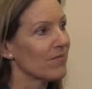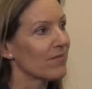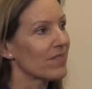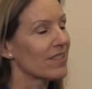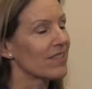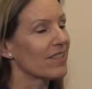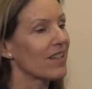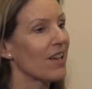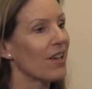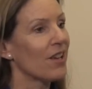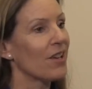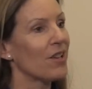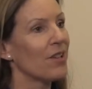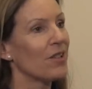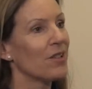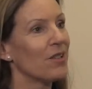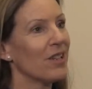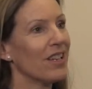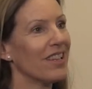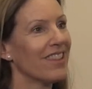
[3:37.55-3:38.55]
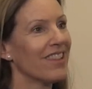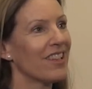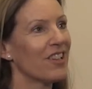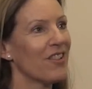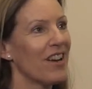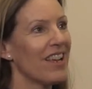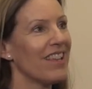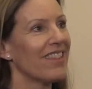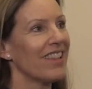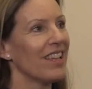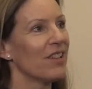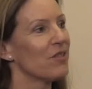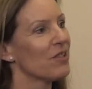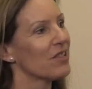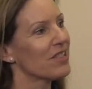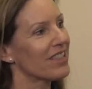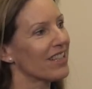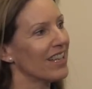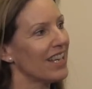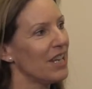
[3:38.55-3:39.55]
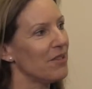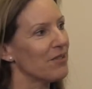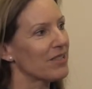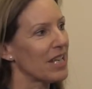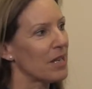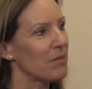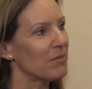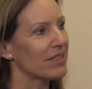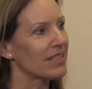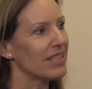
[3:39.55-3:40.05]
So the great thing was that he was able